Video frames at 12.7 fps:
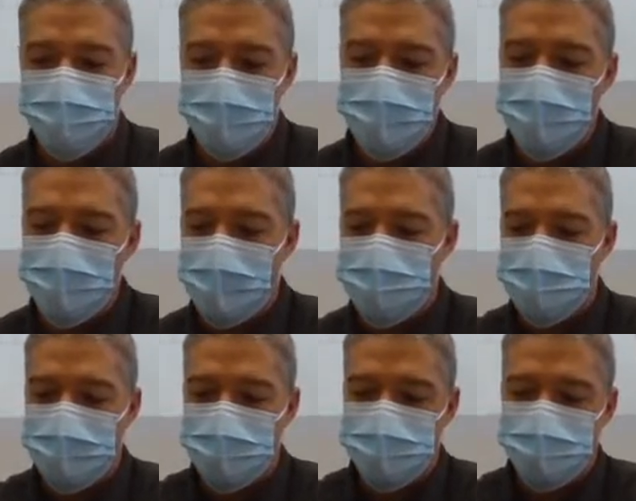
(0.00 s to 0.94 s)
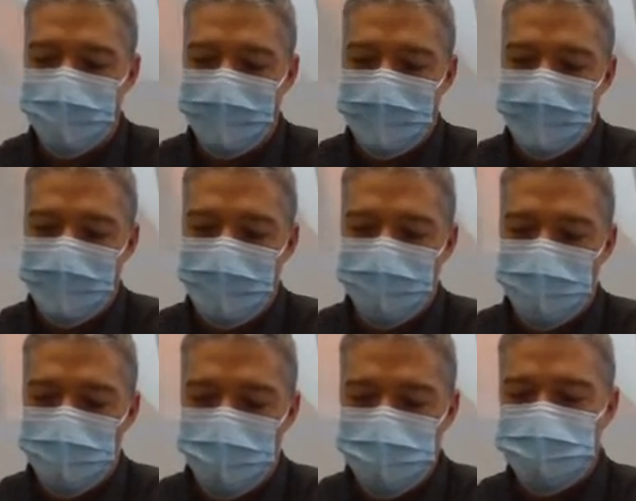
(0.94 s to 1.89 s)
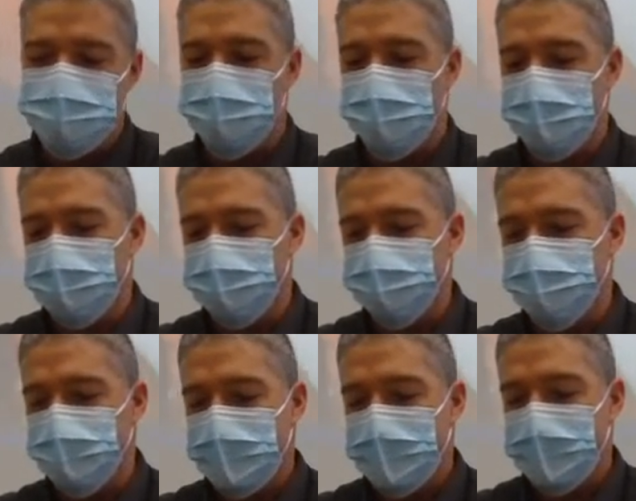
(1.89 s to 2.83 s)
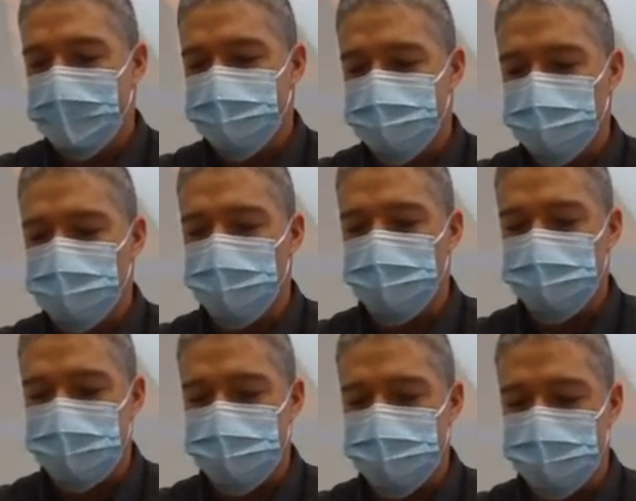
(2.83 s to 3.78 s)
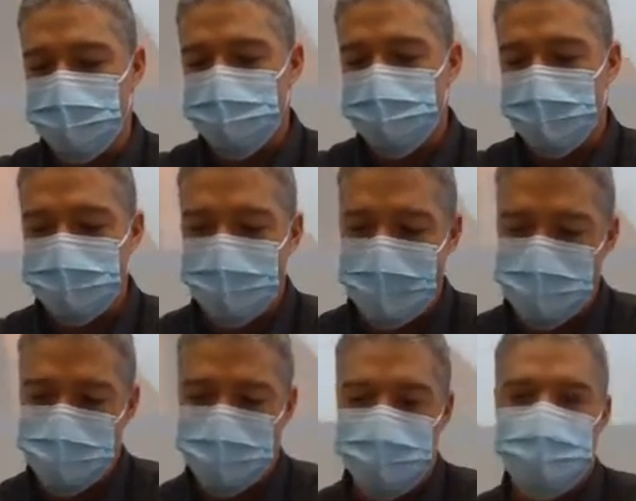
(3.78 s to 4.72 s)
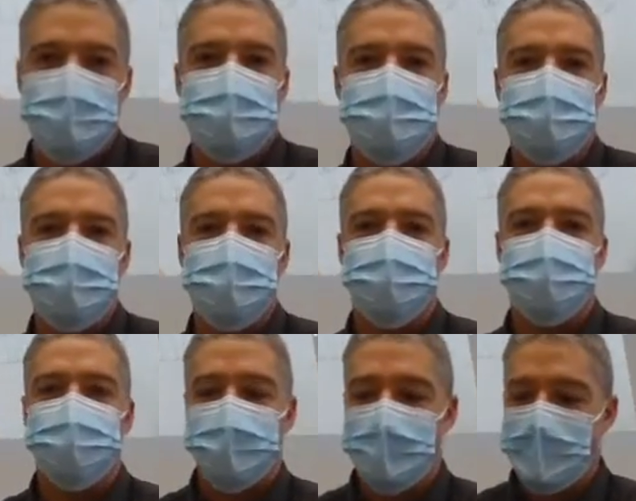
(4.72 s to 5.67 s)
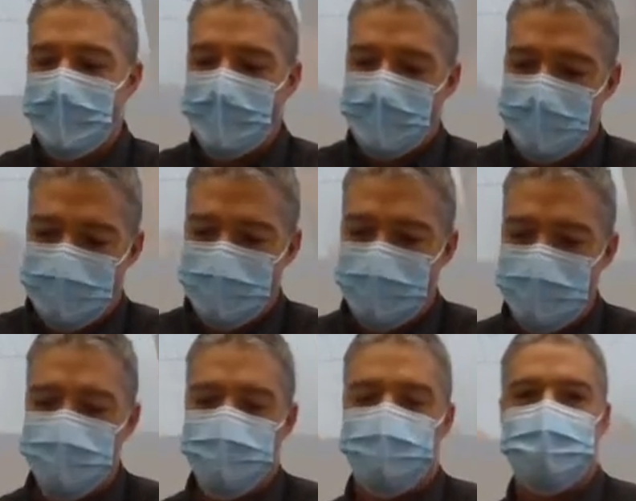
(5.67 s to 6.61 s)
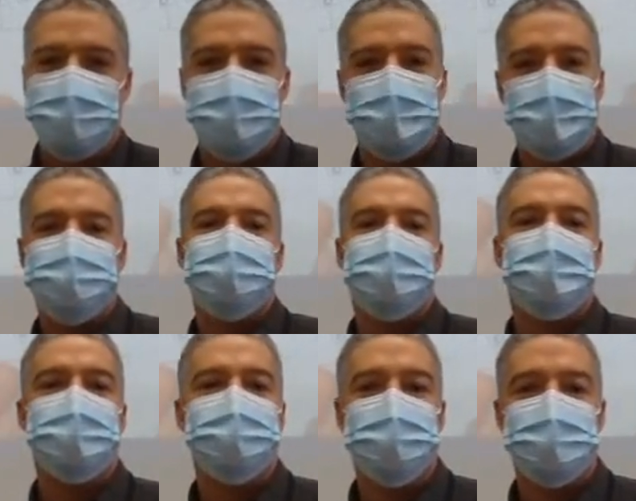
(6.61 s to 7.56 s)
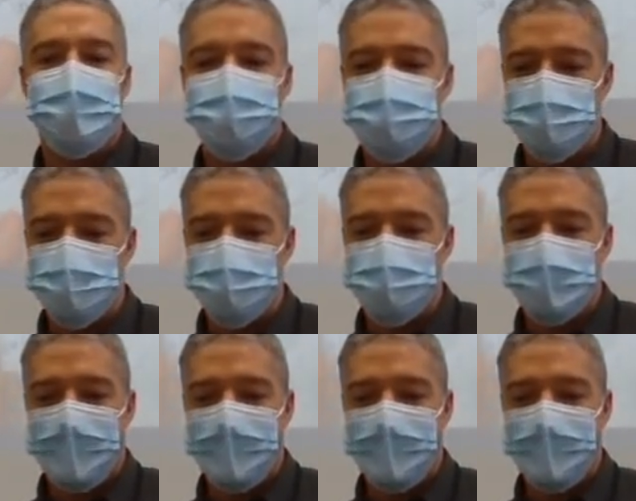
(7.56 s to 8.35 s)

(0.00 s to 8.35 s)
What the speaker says: And we know that because of the principle of superposition. It's on top of these other two. All right, so that's your introduction.